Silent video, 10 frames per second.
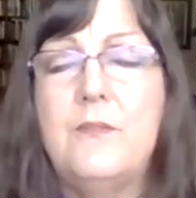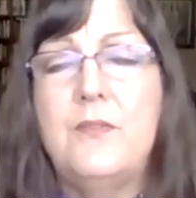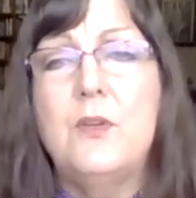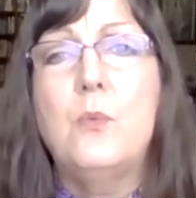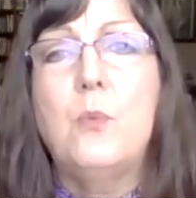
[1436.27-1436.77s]
if
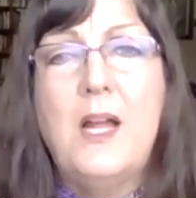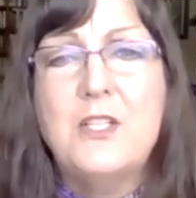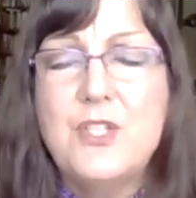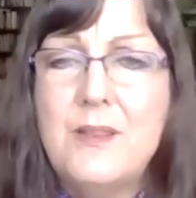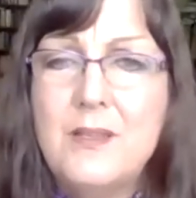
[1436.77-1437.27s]
you're
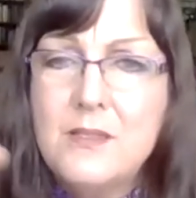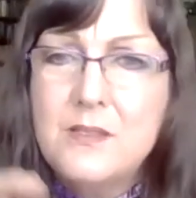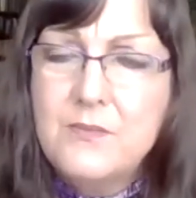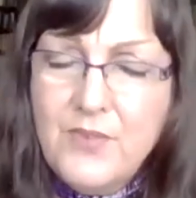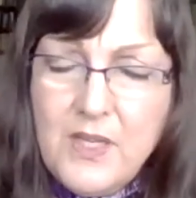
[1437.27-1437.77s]
watching
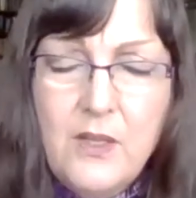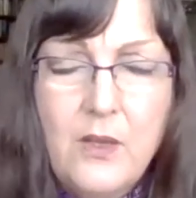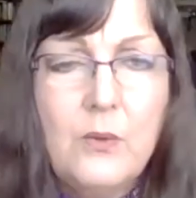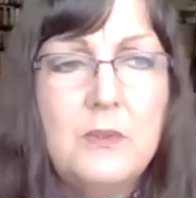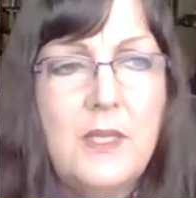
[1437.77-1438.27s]
this
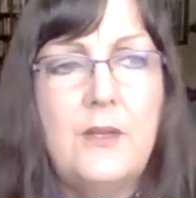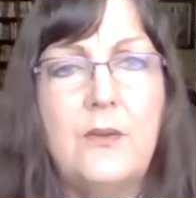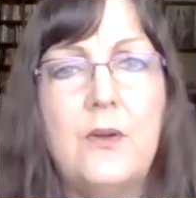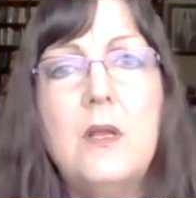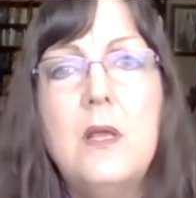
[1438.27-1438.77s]
video
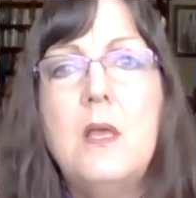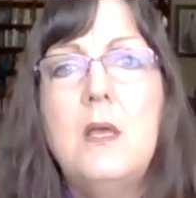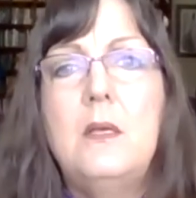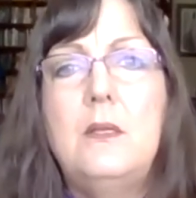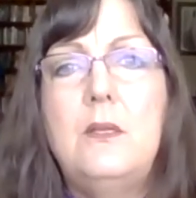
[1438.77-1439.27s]
later,
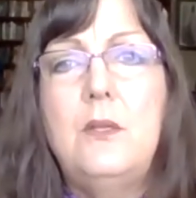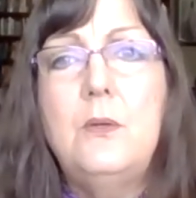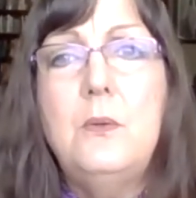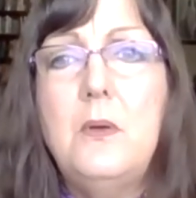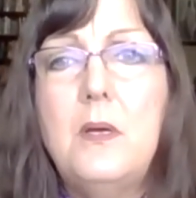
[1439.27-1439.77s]
you